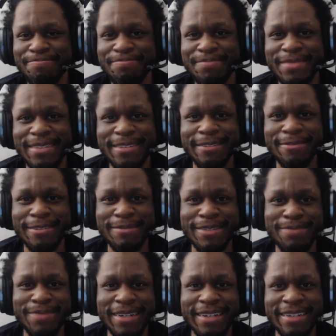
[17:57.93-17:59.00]
if
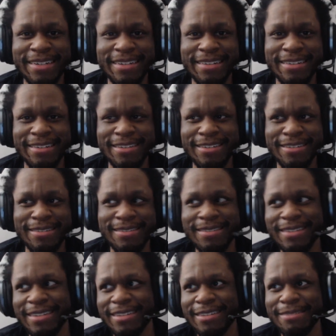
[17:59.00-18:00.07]
nobody's buying anything, then
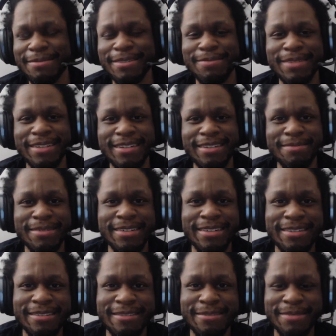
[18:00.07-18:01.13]
like nobody's making any
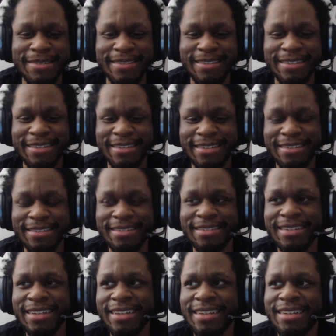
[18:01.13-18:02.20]
money, nobody's selling anything,
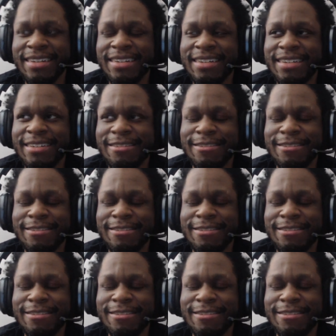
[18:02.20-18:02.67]
like